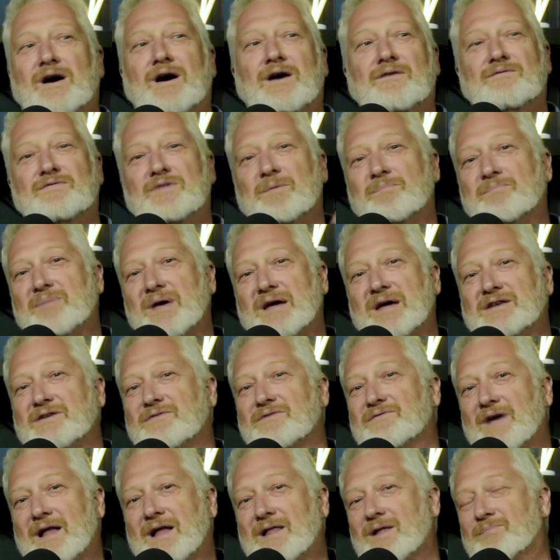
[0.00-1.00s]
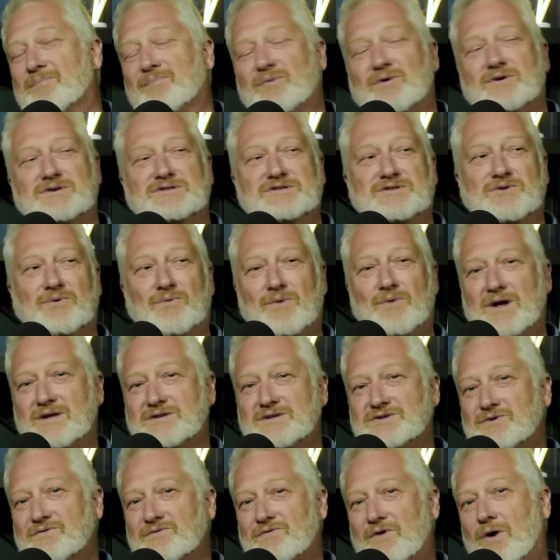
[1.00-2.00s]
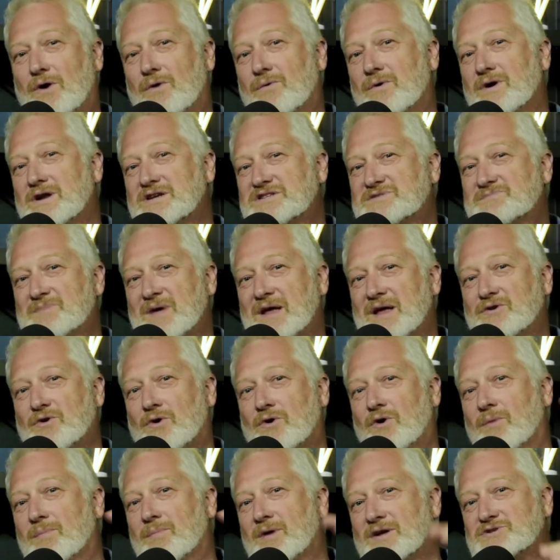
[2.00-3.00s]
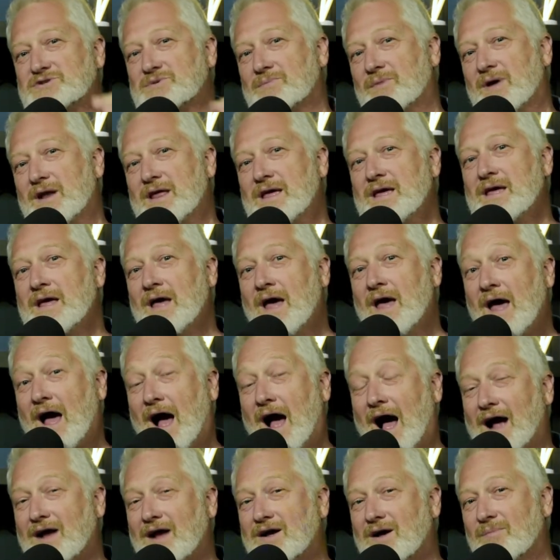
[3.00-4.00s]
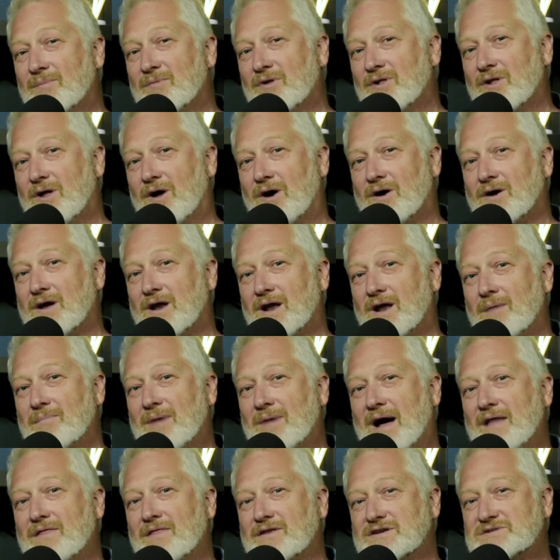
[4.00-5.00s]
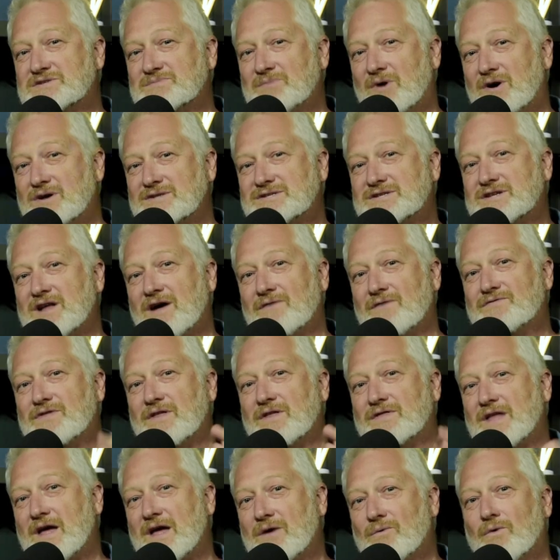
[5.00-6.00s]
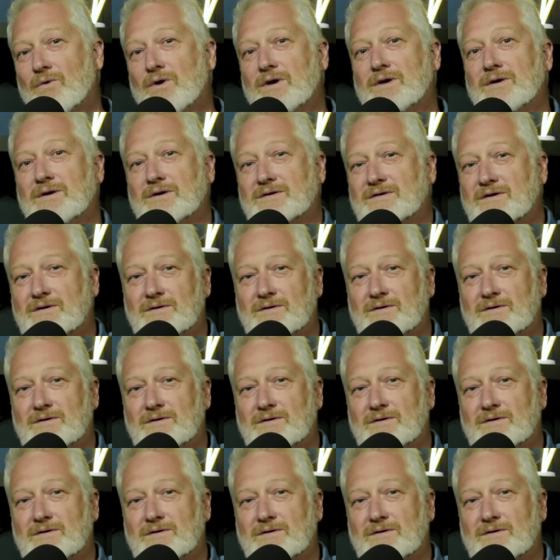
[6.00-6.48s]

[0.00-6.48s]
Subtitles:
of the big developers, the ones who've already spent a whole bunch of money. I come along and I buy the small stuff that they wouldn't.